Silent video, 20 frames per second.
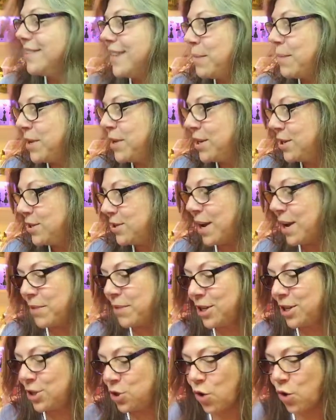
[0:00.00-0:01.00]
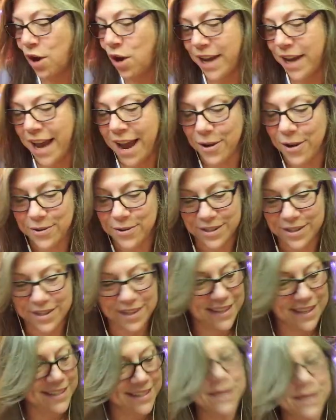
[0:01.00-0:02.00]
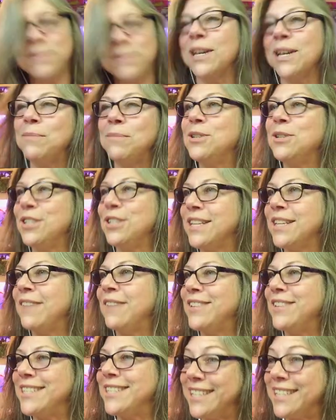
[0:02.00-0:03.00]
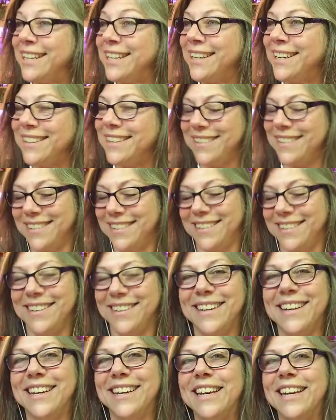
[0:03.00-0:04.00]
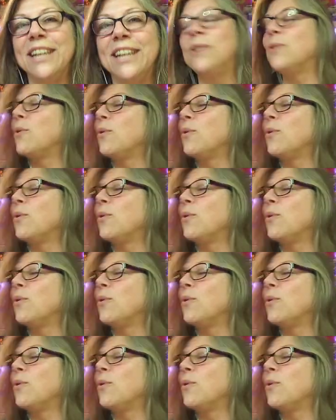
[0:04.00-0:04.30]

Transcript: I'm gonna draw it out, because sometimes you just have to see it in